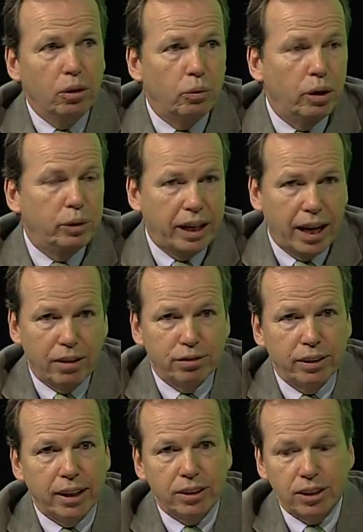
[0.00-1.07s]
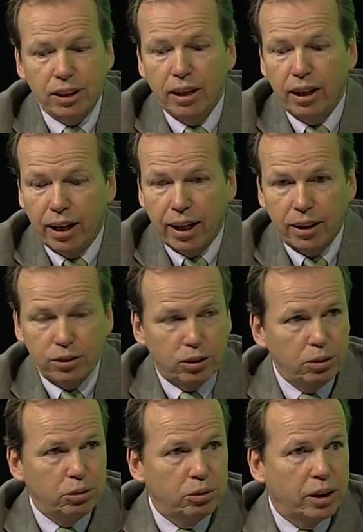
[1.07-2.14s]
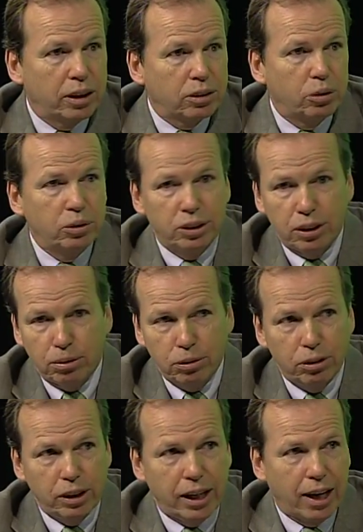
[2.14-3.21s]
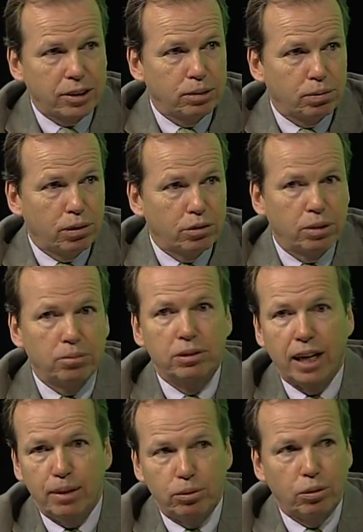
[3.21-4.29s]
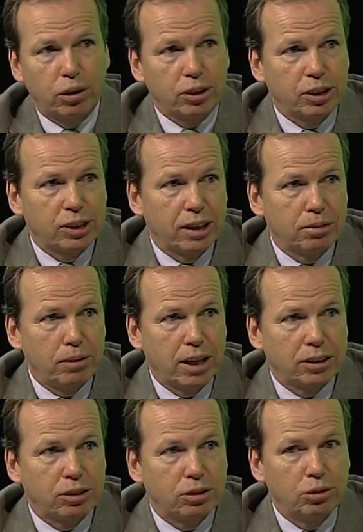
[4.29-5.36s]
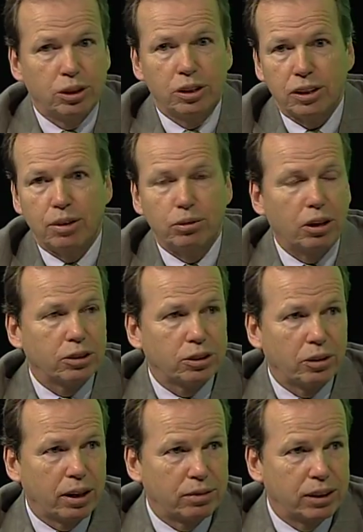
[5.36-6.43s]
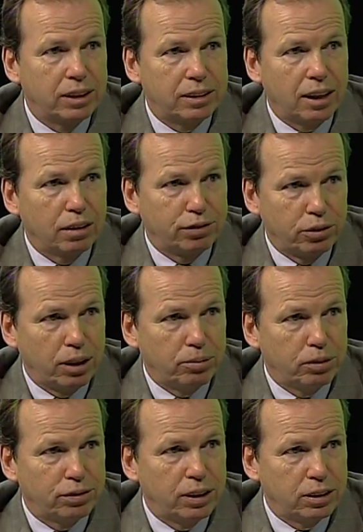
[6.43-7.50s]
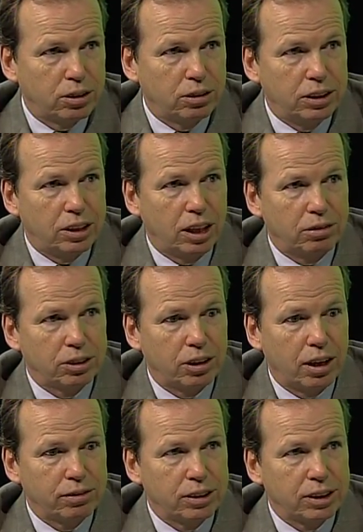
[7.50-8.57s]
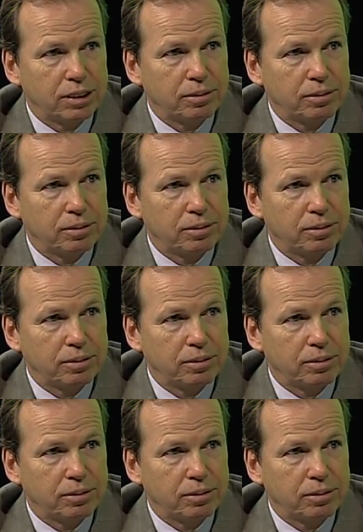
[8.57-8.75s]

where we have links to Quincy Community Action Program, NeighborWorks of Southern Massachusetts, and we also have the telephone number for the Attorney General's office.